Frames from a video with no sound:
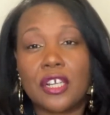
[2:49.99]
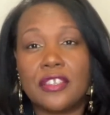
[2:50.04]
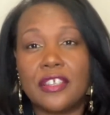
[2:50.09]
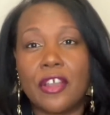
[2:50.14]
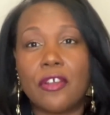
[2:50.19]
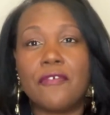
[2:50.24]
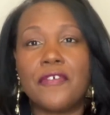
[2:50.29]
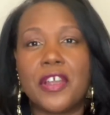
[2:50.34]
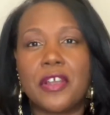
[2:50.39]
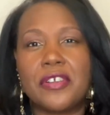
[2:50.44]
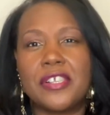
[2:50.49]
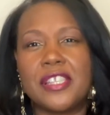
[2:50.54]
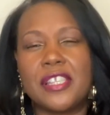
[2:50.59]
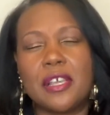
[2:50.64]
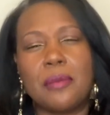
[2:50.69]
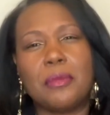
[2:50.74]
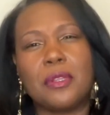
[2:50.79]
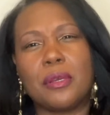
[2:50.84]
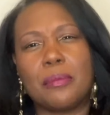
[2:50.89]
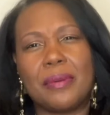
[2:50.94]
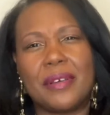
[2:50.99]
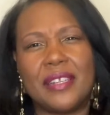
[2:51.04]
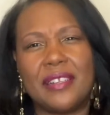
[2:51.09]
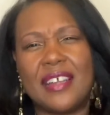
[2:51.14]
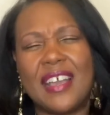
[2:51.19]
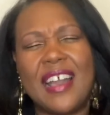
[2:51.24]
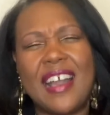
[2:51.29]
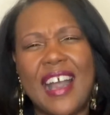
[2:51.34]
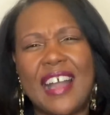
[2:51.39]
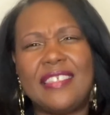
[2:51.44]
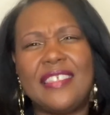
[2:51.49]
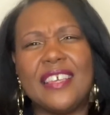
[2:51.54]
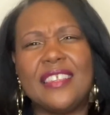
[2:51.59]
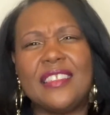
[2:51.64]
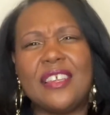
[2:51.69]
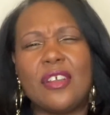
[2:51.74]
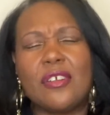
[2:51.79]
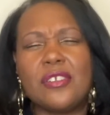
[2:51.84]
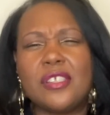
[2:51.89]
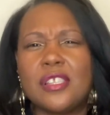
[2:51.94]
They're very similar, but I think
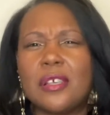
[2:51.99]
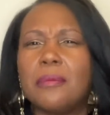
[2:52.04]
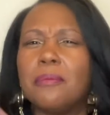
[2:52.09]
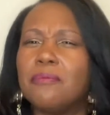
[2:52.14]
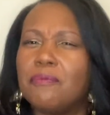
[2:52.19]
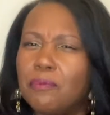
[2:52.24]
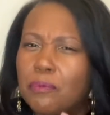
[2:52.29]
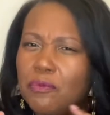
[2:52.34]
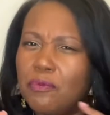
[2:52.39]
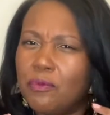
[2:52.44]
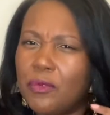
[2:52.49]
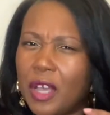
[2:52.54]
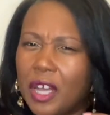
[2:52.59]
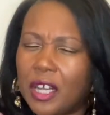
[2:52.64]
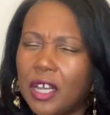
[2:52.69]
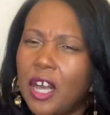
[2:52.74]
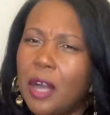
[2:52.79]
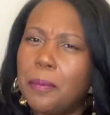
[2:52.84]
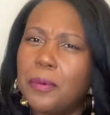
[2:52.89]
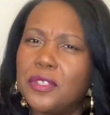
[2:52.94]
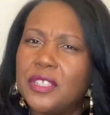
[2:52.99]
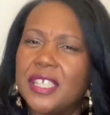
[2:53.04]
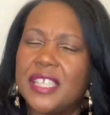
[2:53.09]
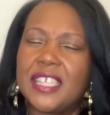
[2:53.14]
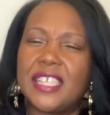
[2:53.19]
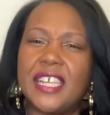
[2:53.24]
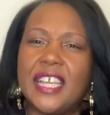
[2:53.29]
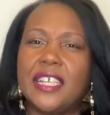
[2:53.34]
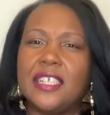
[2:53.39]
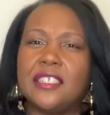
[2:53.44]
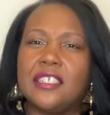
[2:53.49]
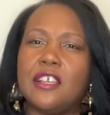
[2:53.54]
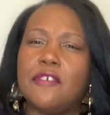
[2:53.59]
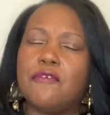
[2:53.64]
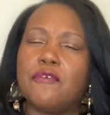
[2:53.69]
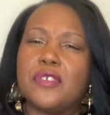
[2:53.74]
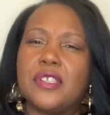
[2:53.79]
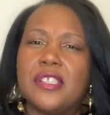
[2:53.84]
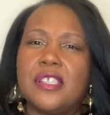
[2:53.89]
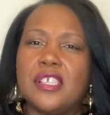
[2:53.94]
there are a couple of distinct
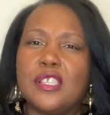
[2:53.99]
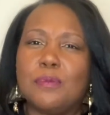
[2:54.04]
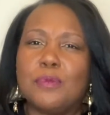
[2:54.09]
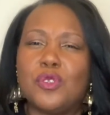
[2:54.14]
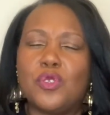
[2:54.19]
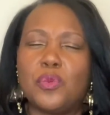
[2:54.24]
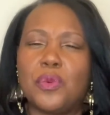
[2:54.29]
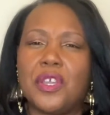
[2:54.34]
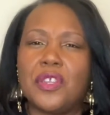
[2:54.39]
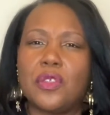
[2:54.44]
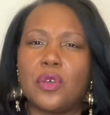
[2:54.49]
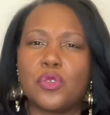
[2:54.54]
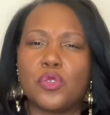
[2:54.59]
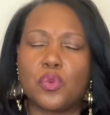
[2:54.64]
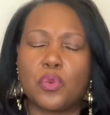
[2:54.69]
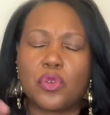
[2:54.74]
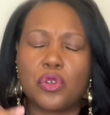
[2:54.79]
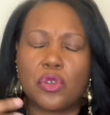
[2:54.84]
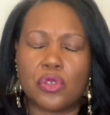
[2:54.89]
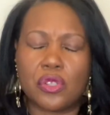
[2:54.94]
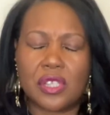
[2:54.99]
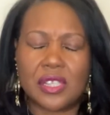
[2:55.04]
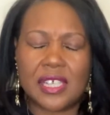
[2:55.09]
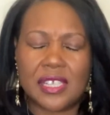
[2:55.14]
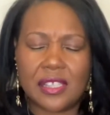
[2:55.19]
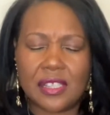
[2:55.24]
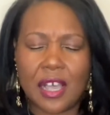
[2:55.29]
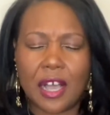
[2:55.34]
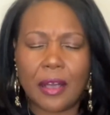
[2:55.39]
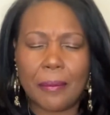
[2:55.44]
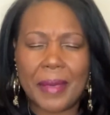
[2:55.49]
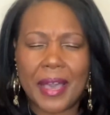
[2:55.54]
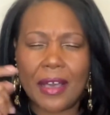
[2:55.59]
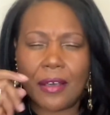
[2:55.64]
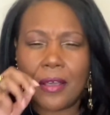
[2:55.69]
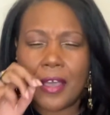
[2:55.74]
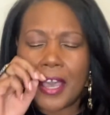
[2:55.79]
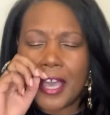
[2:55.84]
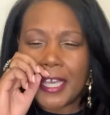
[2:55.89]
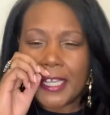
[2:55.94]
differences between those words. Let's talk
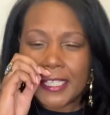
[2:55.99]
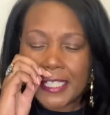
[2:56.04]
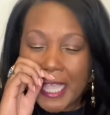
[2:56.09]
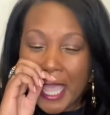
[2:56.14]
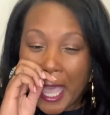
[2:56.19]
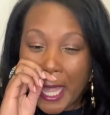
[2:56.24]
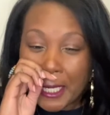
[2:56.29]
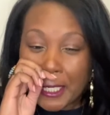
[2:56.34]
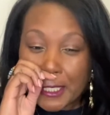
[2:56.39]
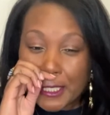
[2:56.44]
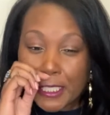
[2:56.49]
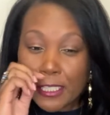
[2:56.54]
about talent.